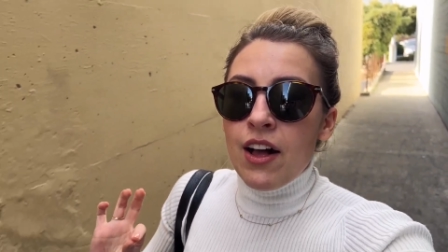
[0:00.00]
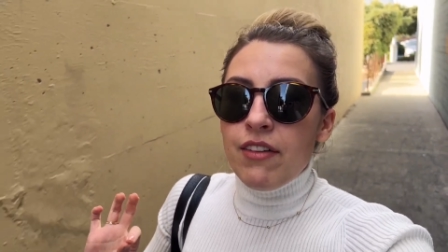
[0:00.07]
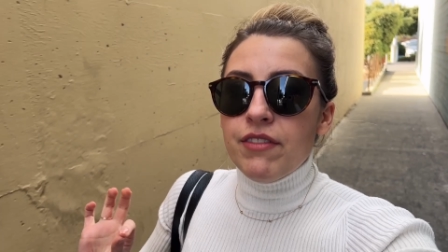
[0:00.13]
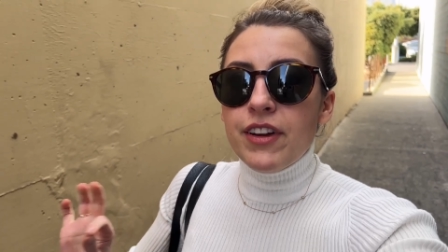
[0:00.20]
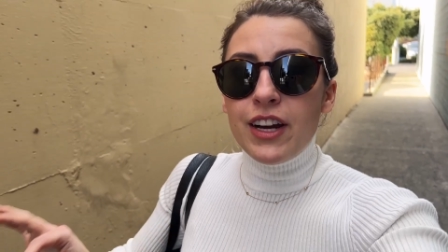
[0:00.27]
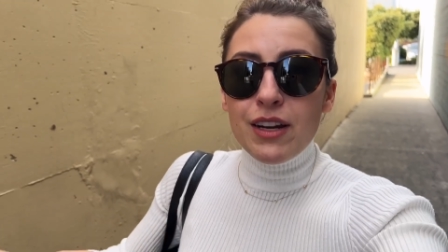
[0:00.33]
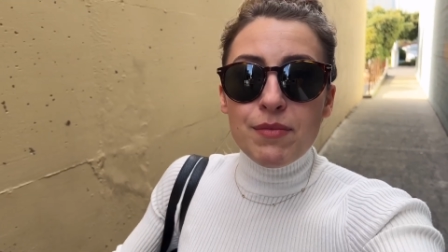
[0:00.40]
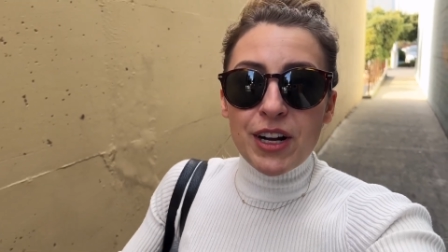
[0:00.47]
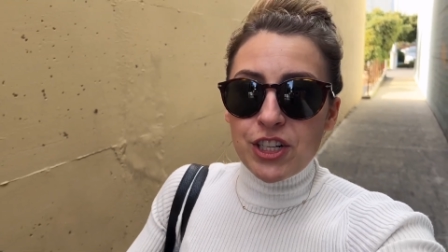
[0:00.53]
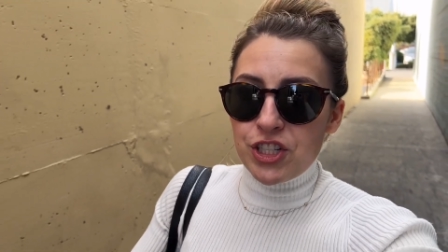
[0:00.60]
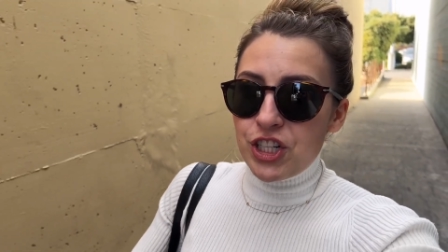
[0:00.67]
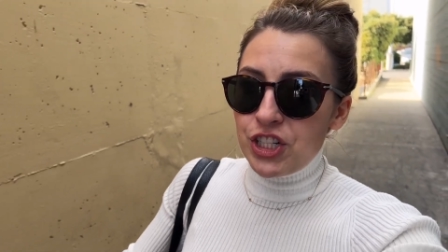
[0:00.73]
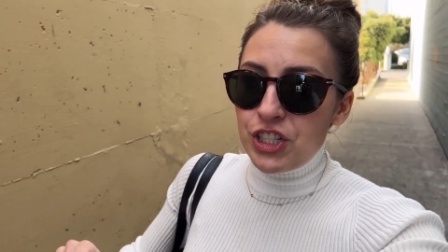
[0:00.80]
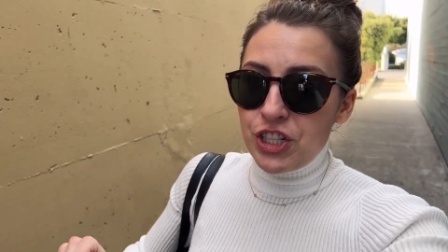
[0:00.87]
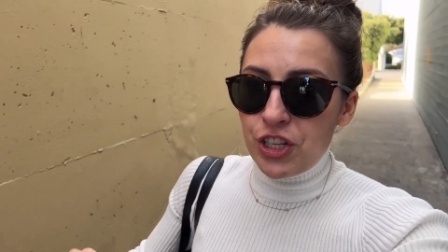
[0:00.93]
very much
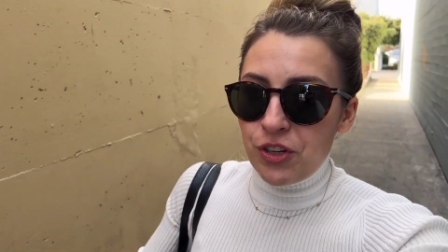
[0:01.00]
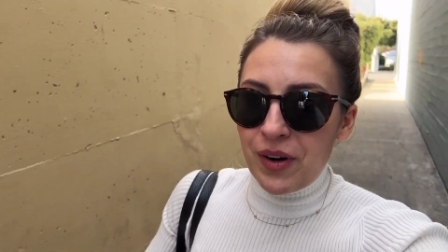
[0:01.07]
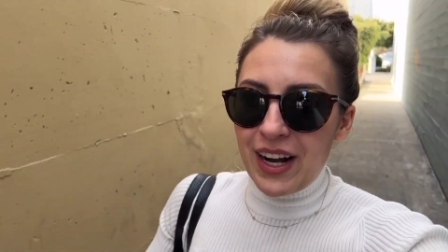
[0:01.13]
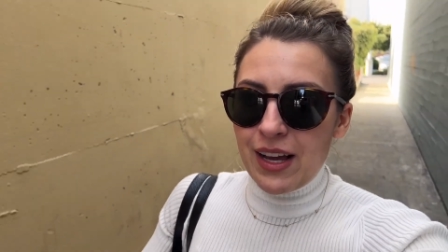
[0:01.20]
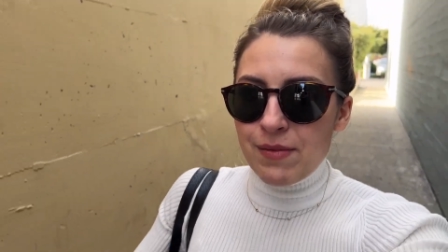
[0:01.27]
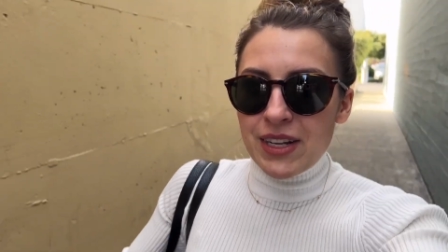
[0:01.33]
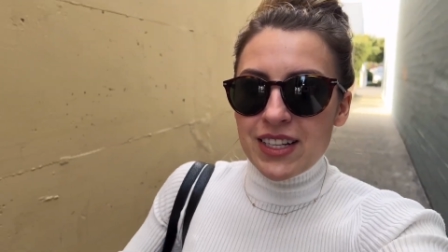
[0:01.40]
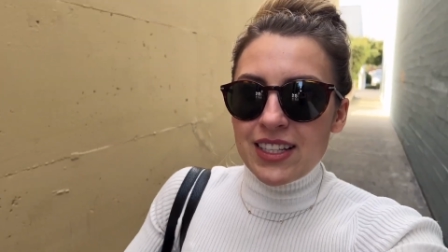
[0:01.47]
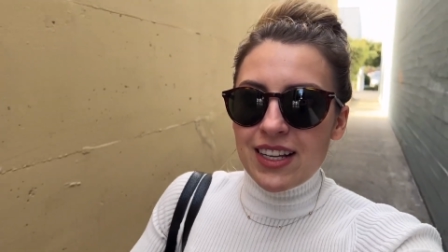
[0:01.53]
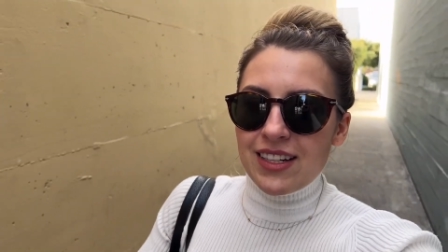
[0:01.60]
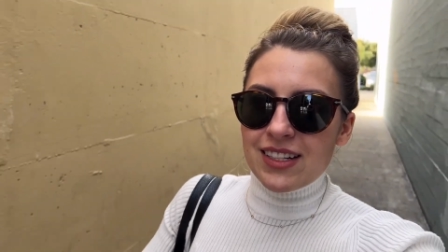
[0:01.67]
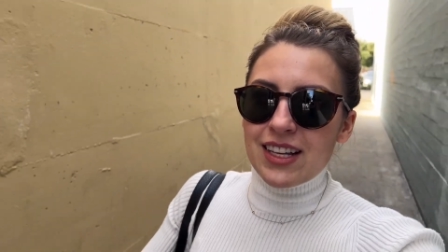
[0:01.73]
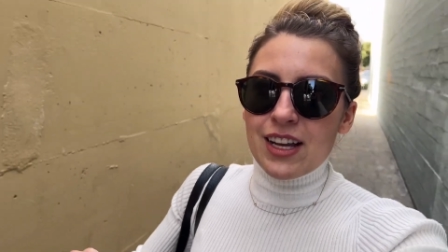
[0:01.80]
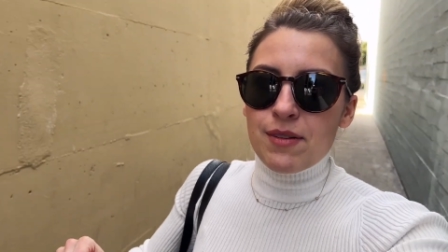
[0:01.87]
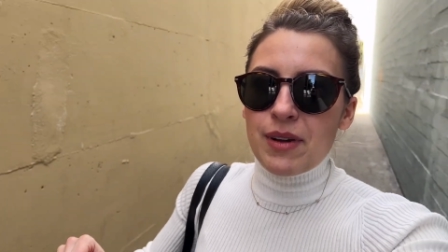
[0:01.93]
due and I'm excited
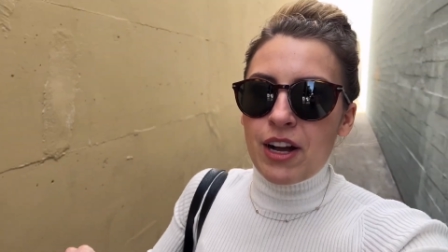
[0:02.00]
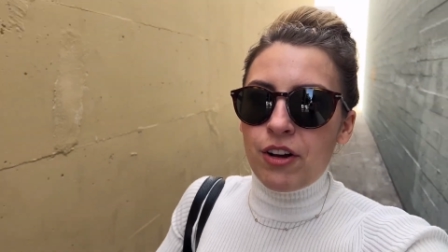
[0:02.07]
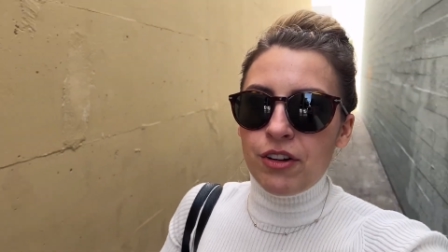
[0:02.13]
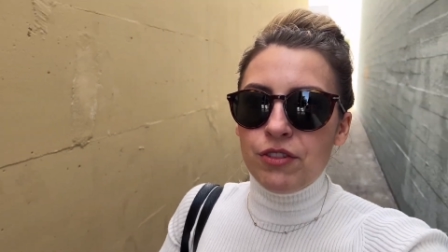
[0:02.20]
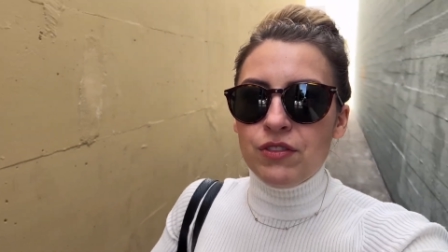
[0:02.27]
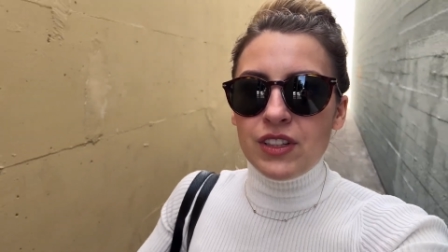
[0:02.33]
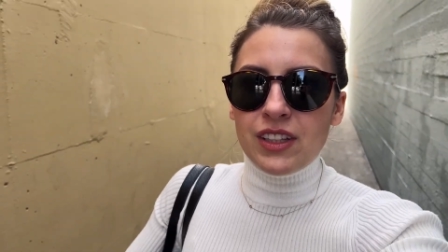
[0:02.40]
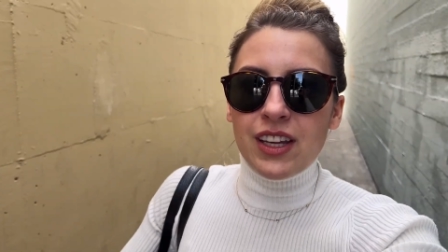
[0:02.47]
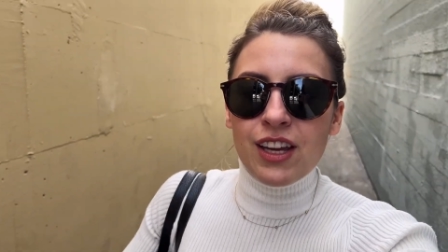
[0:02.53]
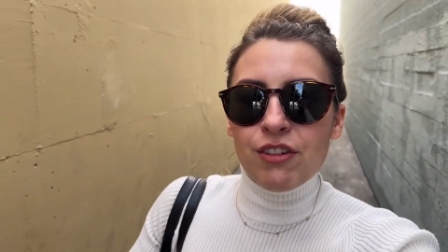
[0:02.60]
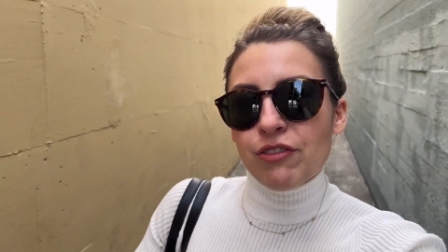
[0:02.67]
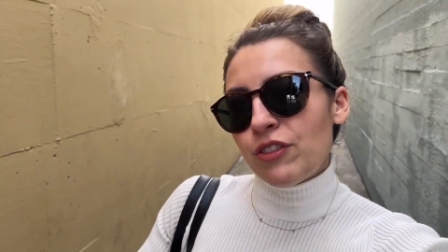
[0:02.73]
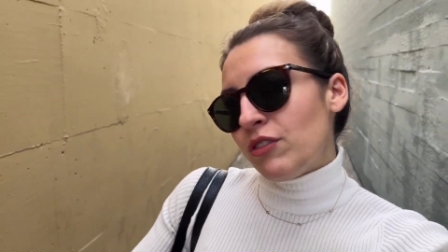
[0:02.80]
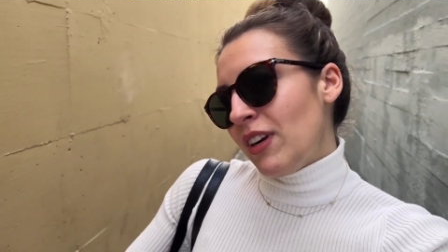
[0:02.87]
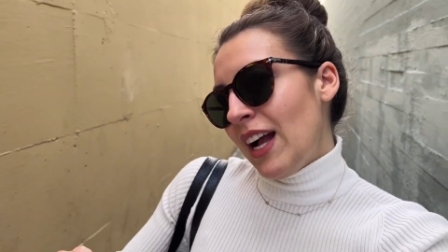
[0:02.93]
to come out feeling
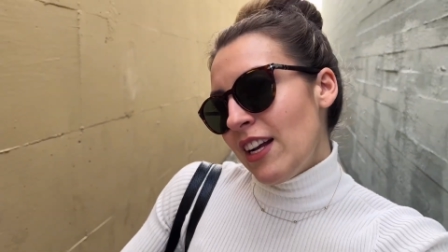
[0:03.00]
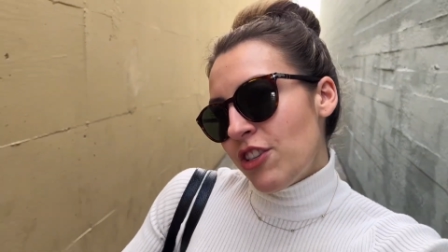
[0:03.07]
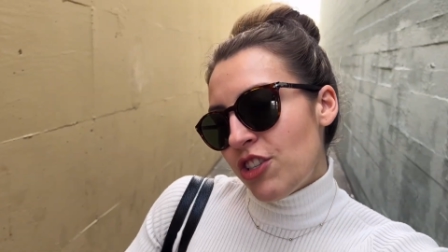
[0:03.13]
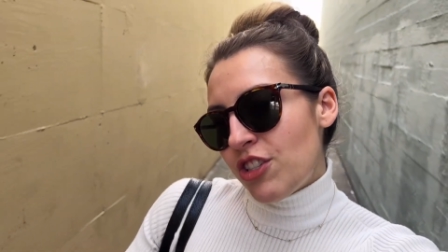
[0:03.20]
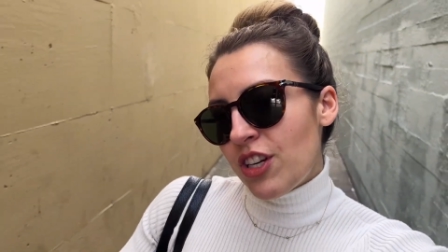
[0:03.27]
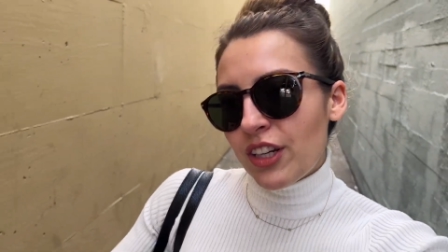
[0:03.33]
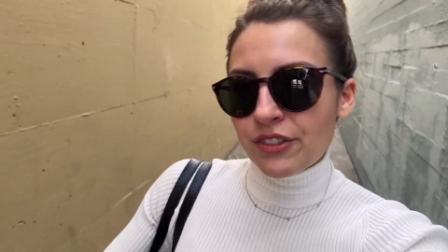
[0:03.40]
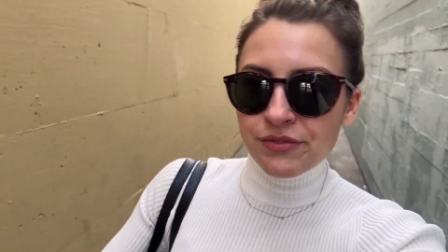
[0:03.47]
fresh.